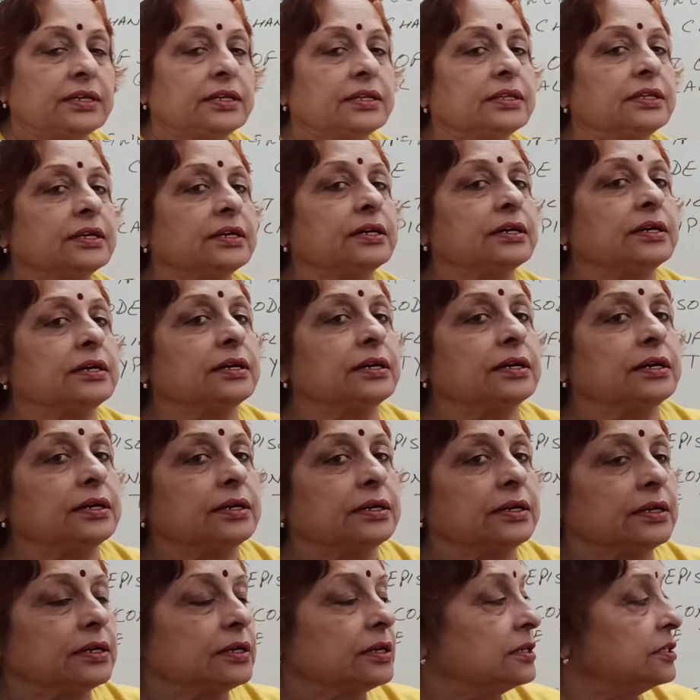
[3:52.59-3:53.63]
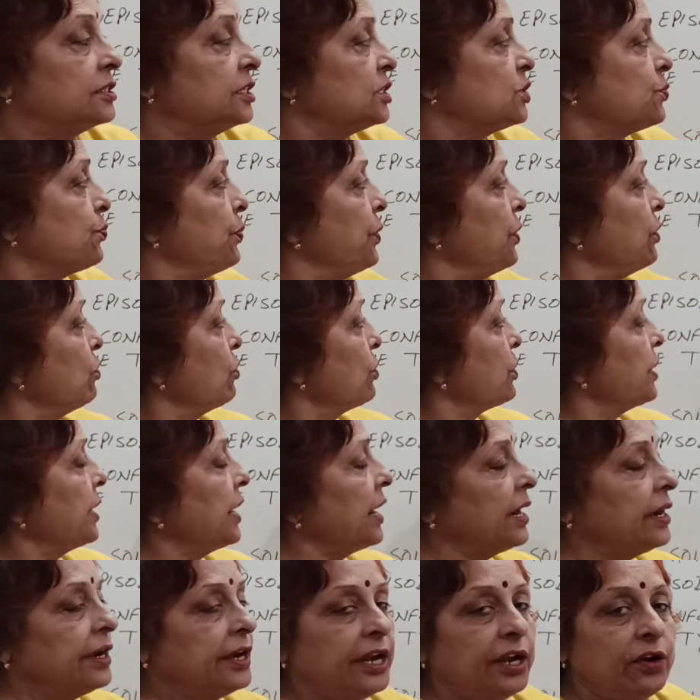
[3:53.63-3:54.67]
the dispute
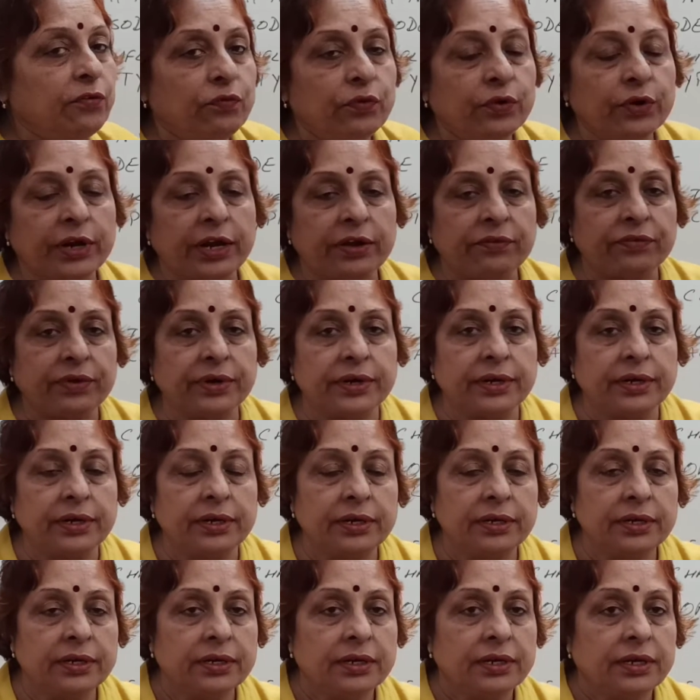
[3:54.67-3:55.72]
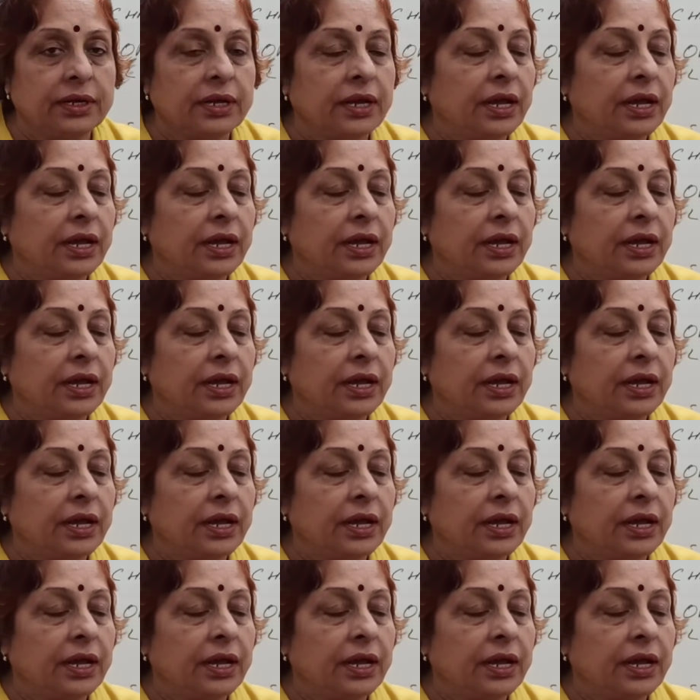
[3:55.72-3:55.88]
ended forever